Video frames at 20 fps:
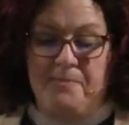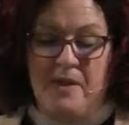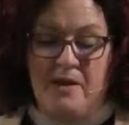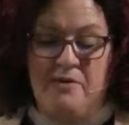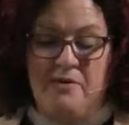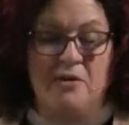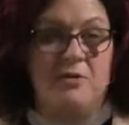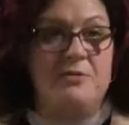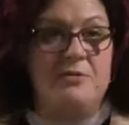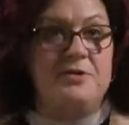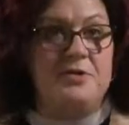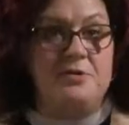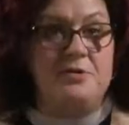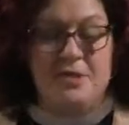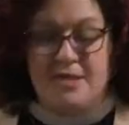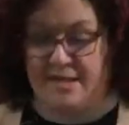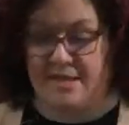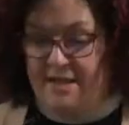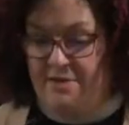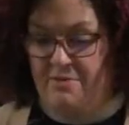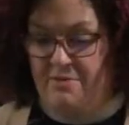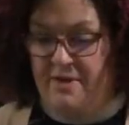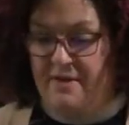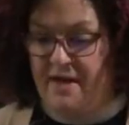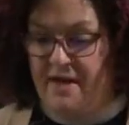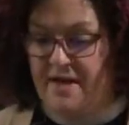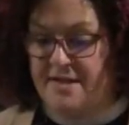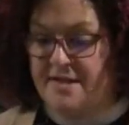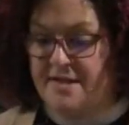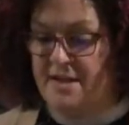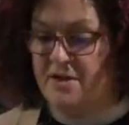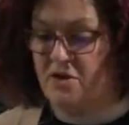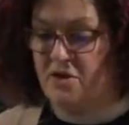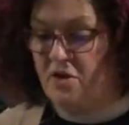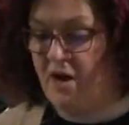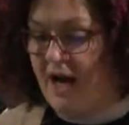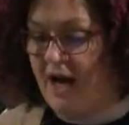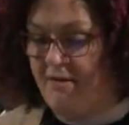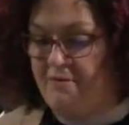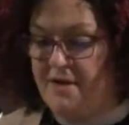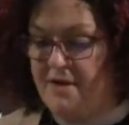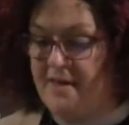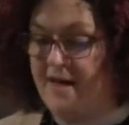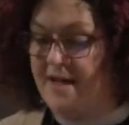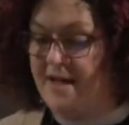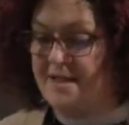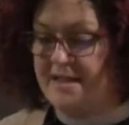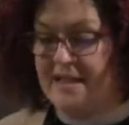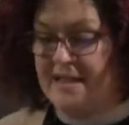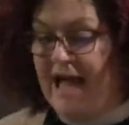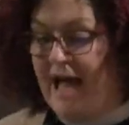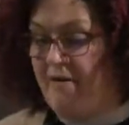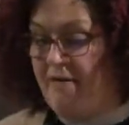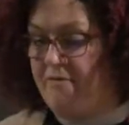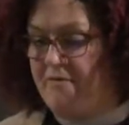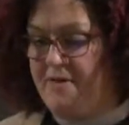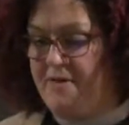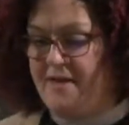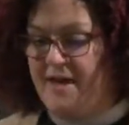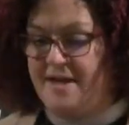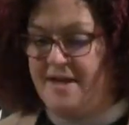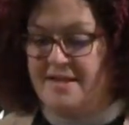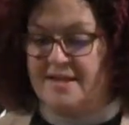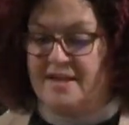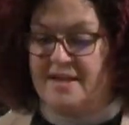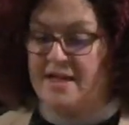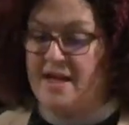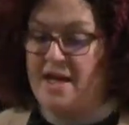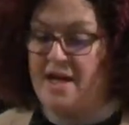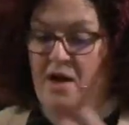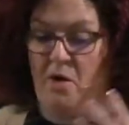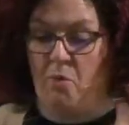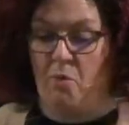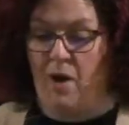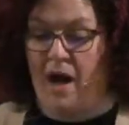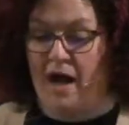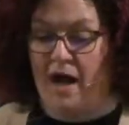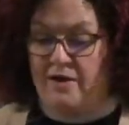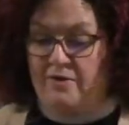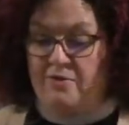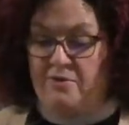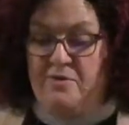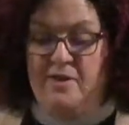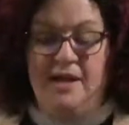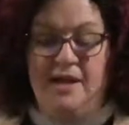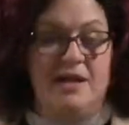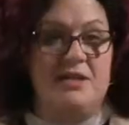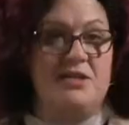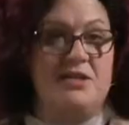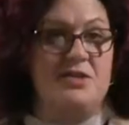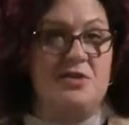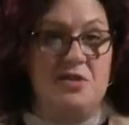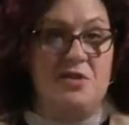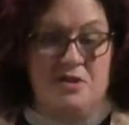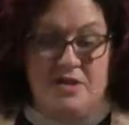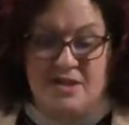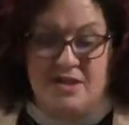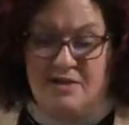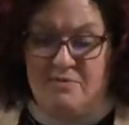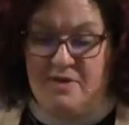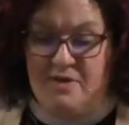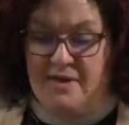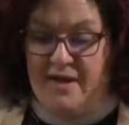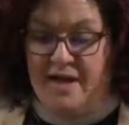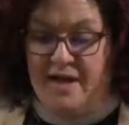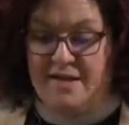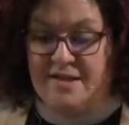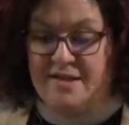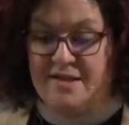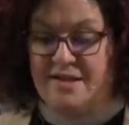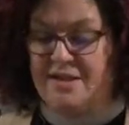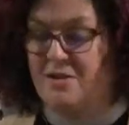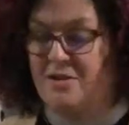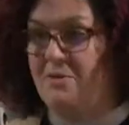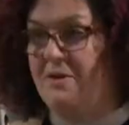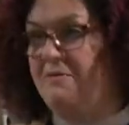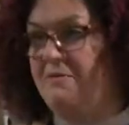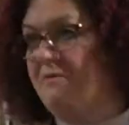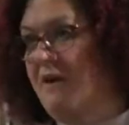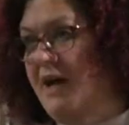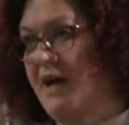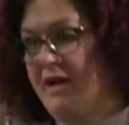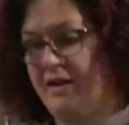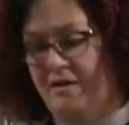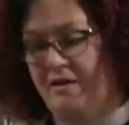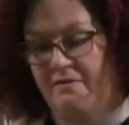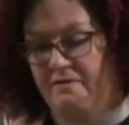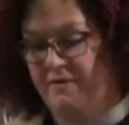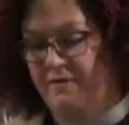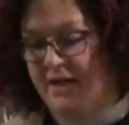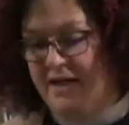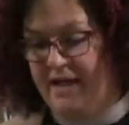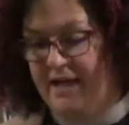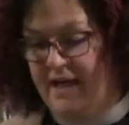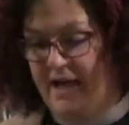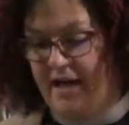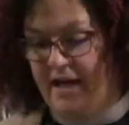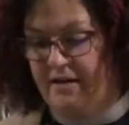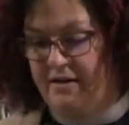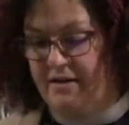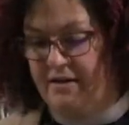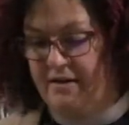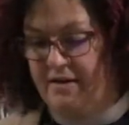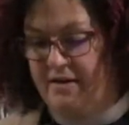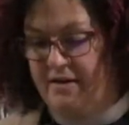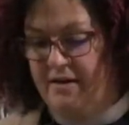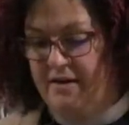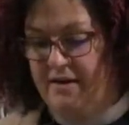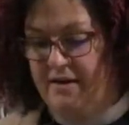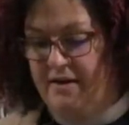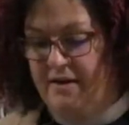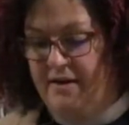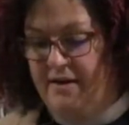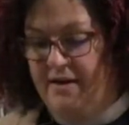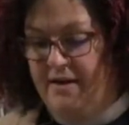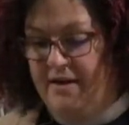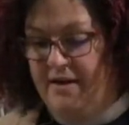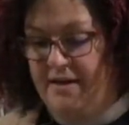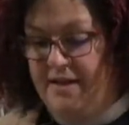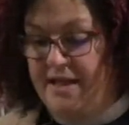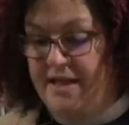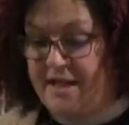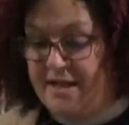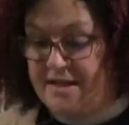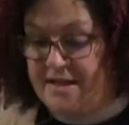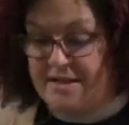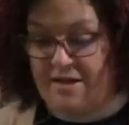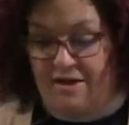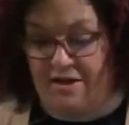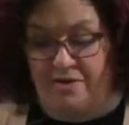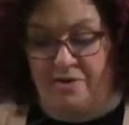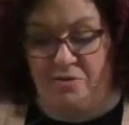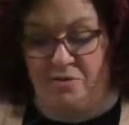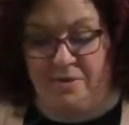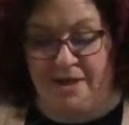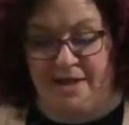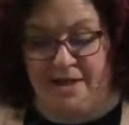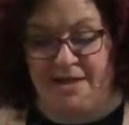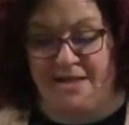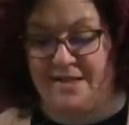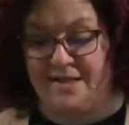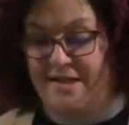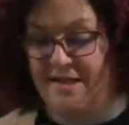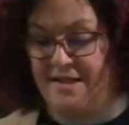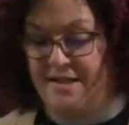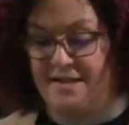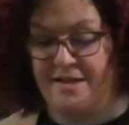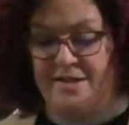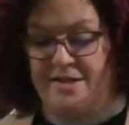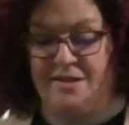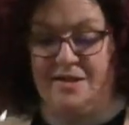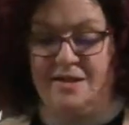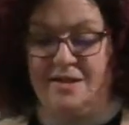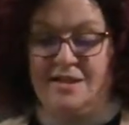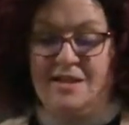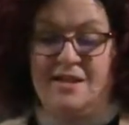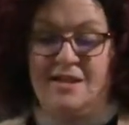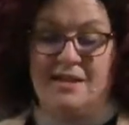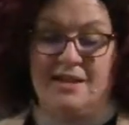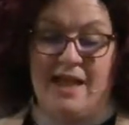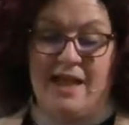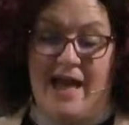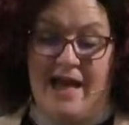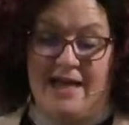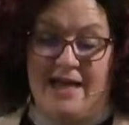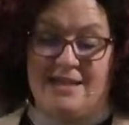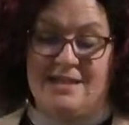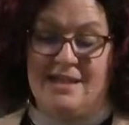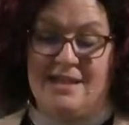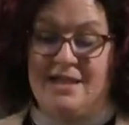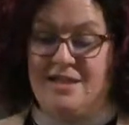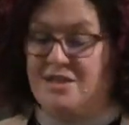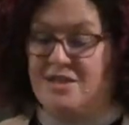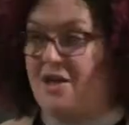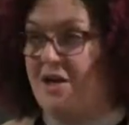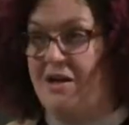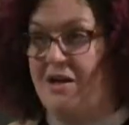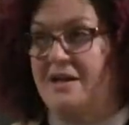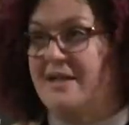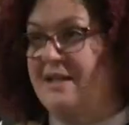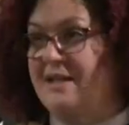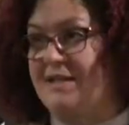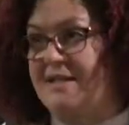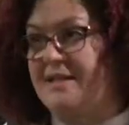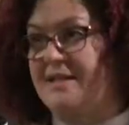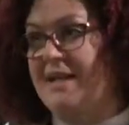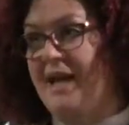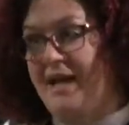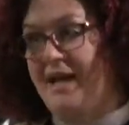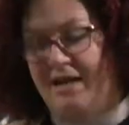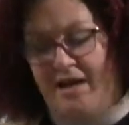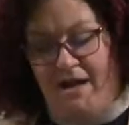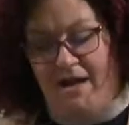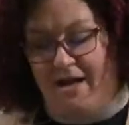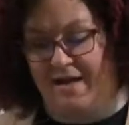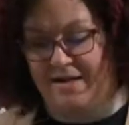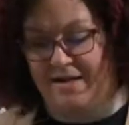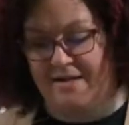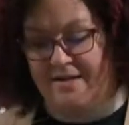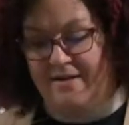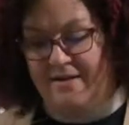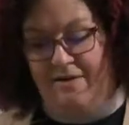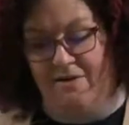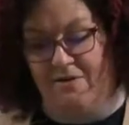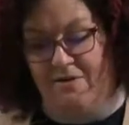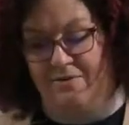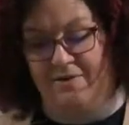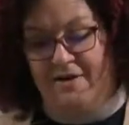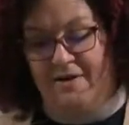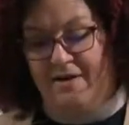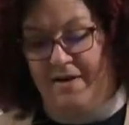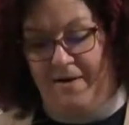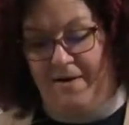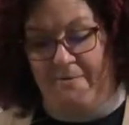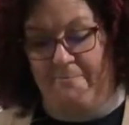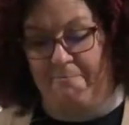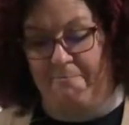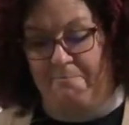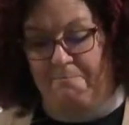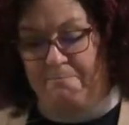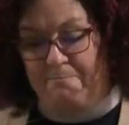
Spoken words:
those who sit with us and cry with us, laugh with us, and walk through the uncertainty with us until we find our feet again. These are the witnesses to the light that darkness cannot overcome.